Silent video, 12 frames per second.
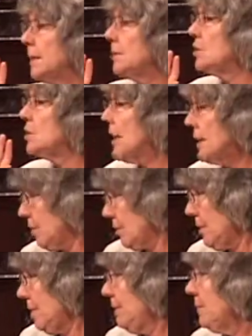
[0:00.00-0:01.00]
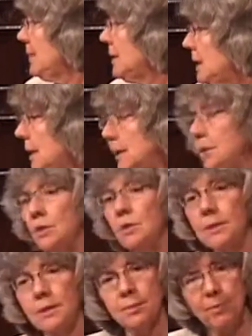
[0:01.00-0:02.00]
in general
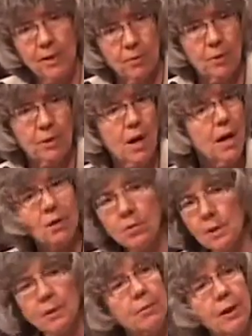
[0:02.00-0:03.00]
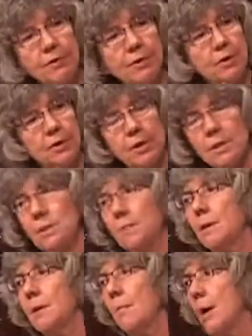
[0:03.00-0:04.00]
teaches people, not only refugees,
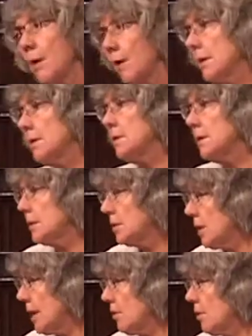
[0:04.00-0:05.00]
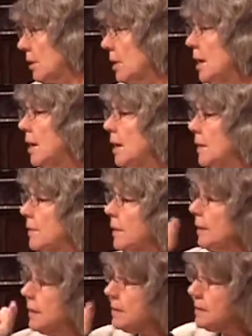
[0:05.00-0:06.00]
but Americans in general, the
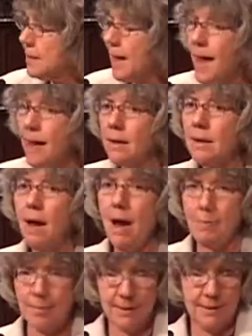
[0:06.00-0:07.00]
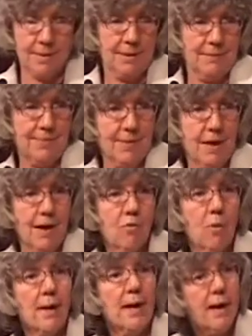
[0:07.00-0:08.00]
exact opposite of
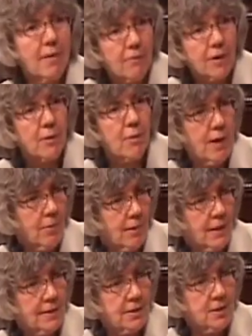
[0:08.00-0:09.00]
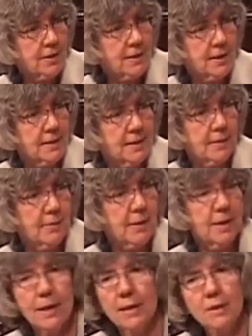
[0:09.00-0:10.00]
what every great religious system
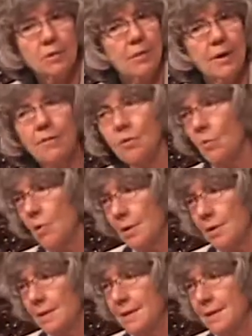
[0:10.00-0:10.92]
in the history of the world